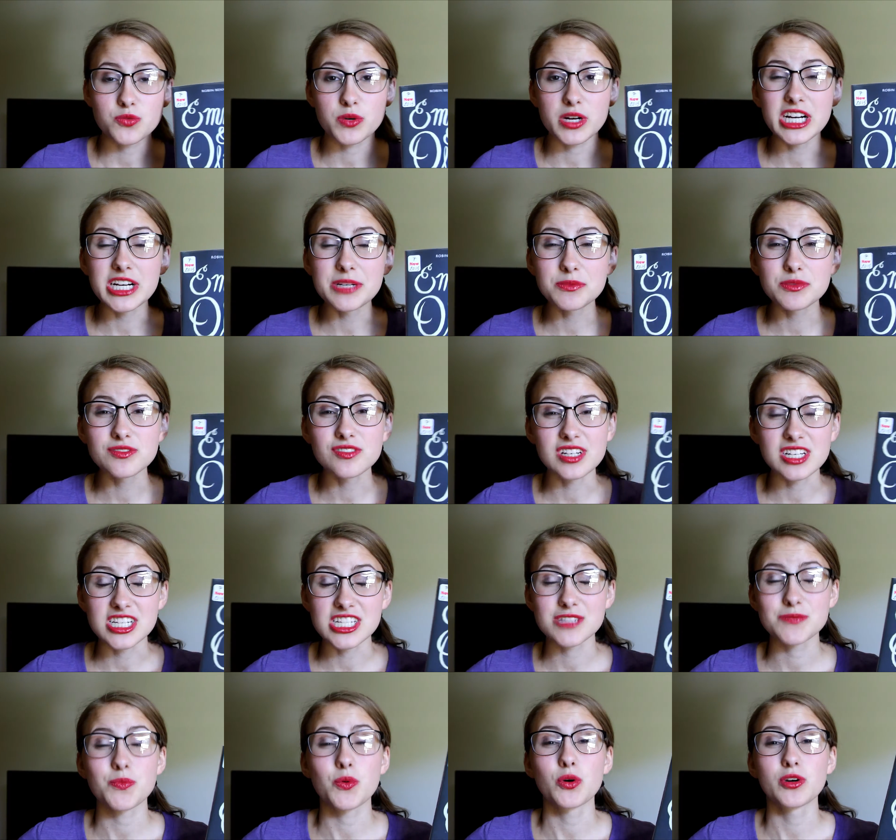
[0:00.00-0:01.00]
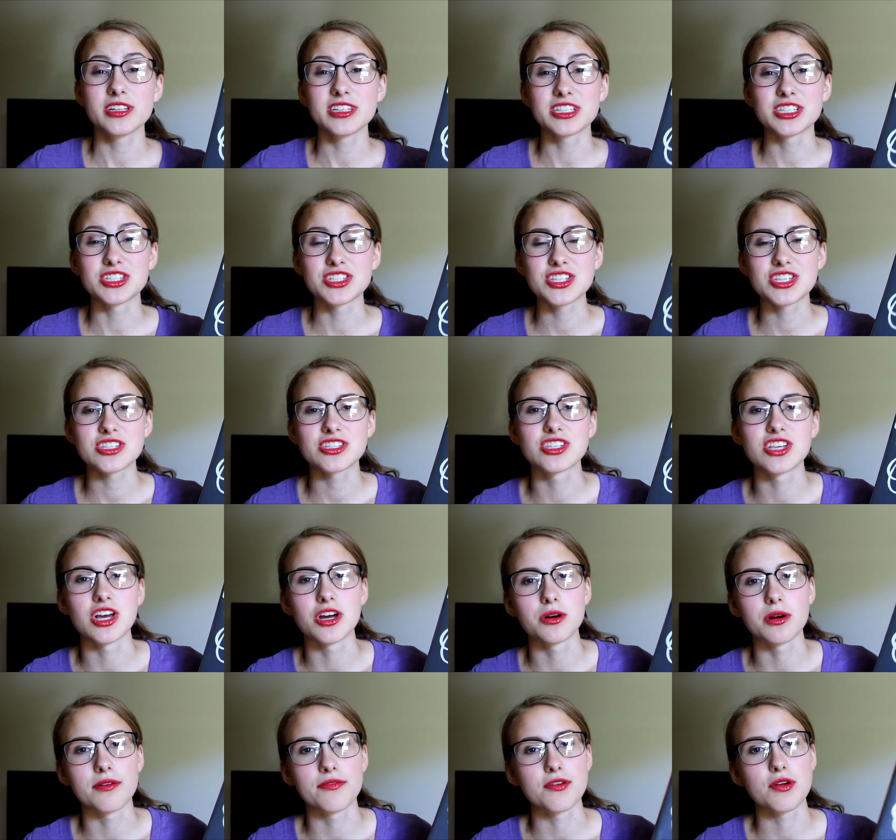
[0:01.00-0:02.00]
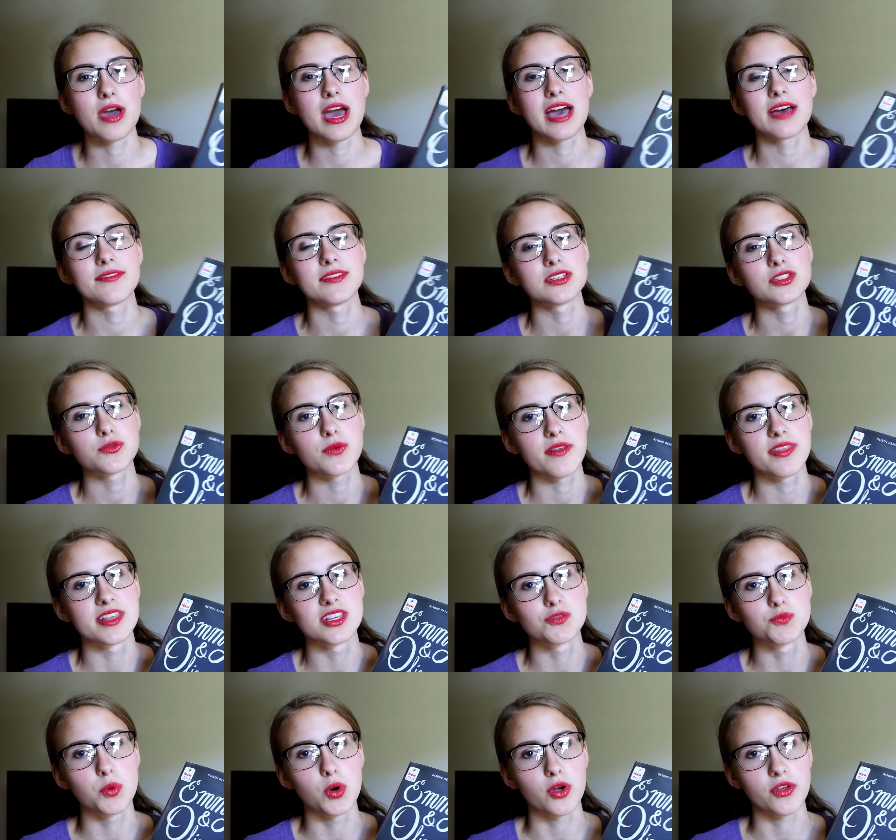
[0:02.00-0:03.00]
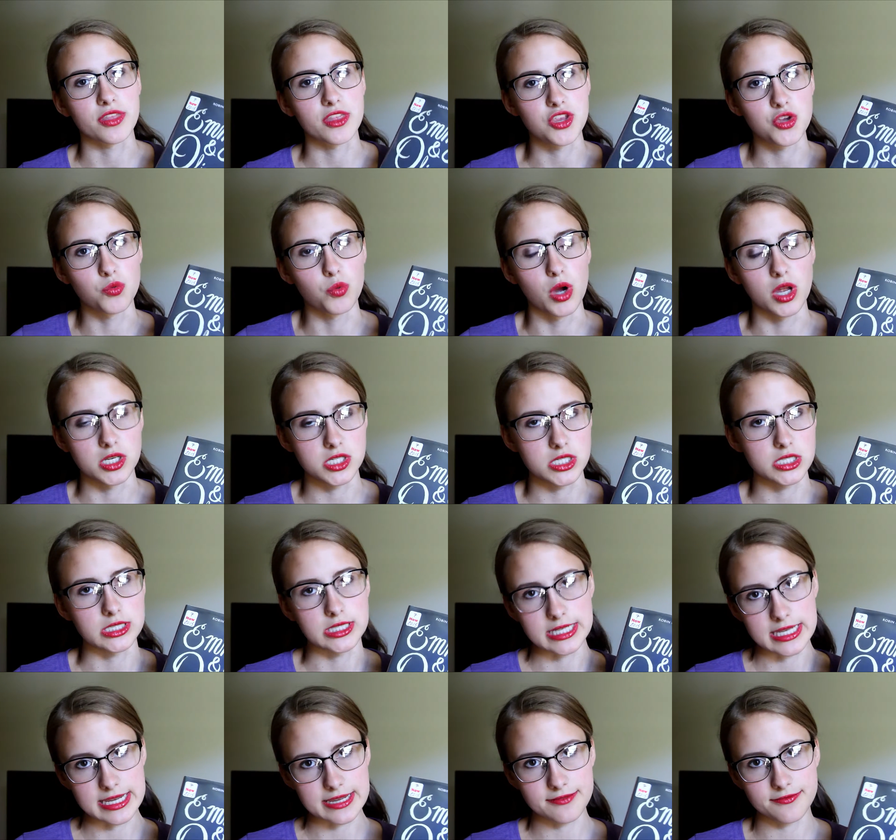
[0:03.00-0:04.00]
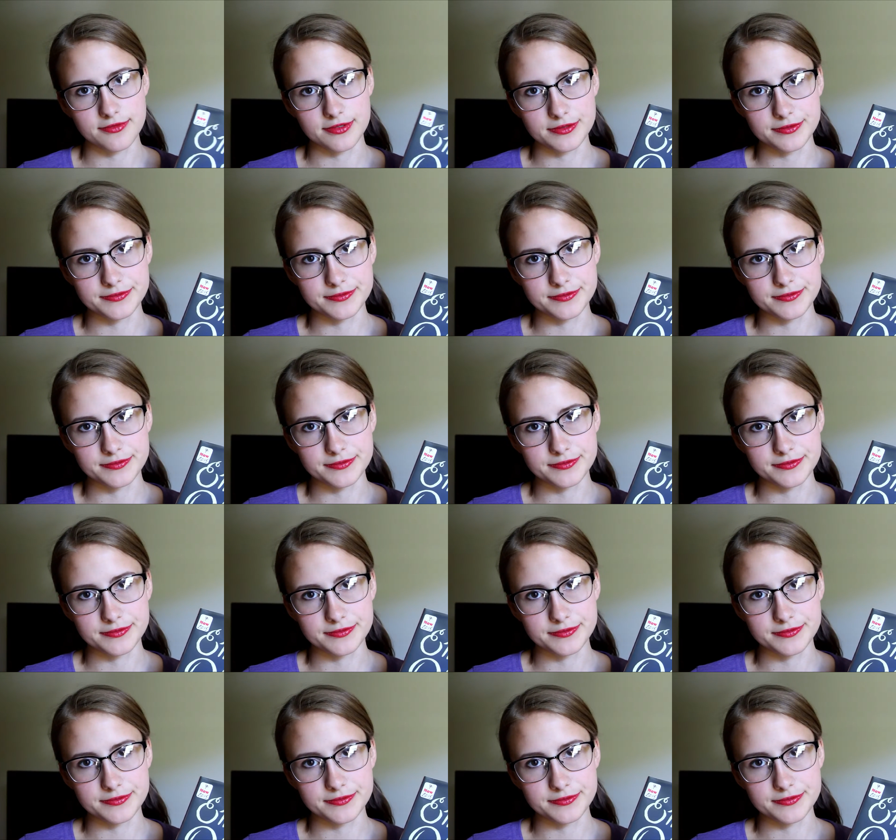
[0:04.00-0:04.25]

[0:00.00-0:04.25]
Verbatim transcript: we're gonna move on to spoilers, so if you haven't read this book, then you want to leave.